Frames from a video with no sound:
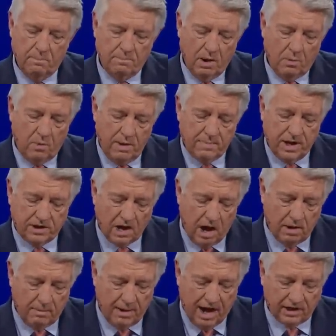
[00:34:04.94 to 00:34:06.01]
But we've been
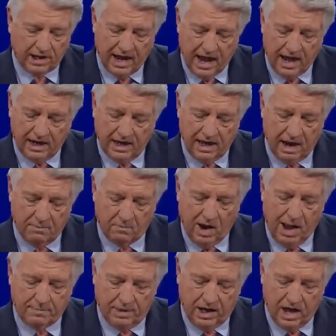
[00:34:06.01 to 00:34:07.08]
talking about counting, and I'm
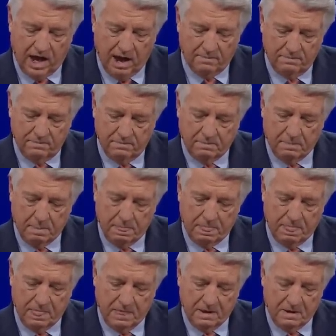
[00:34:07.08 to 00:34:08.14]
wrapping up.
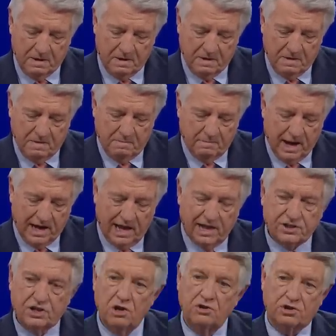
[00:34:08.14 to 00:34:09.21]
But
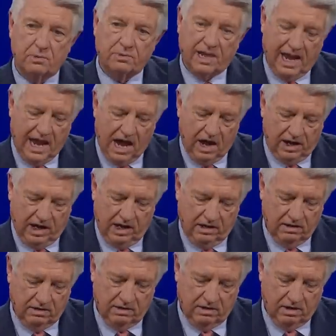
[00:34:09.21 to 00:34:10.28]
let's do some counting
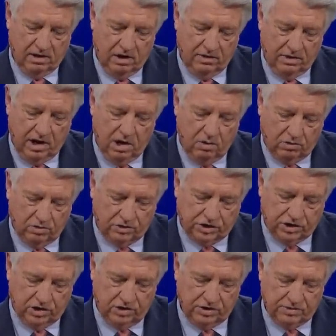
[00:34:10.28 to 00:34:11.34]
on the local
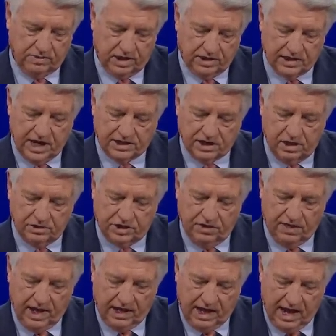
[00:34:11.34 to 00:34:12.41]
church because I told you
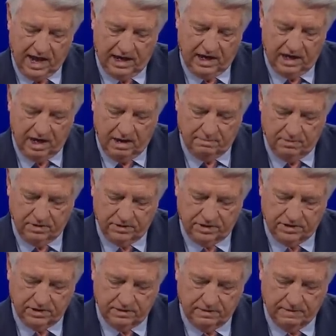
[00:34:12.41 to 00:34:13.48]
they counted
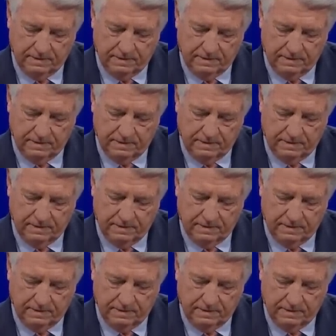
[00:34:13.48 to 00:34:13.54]
numbers.